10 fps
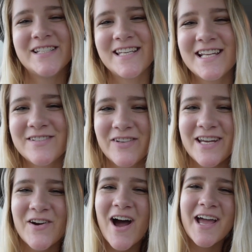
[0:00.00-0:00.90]
today's
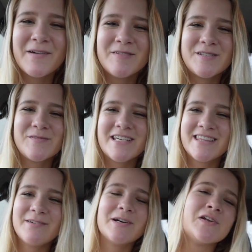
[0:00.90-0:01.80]
video, I am
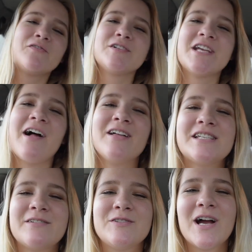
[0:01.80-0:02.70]
doing the wonderful
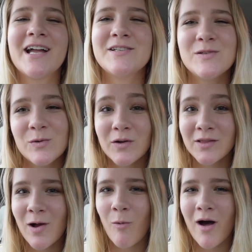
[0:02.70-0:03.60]
challenge of trying to
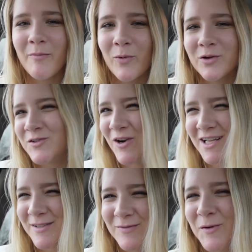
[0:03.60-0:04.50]
glow up or
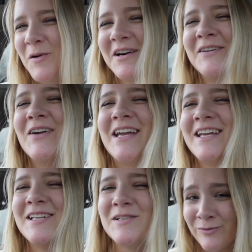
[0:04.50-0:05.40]
transform
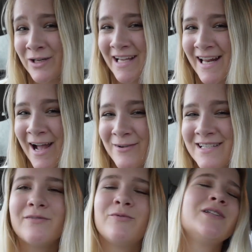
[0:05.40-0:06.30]
in 48
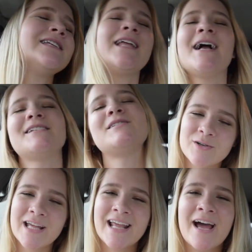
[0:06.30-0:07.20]
hours. For the next
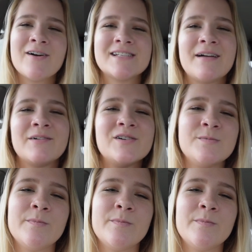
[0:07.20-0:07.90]
48 hours, I'm going to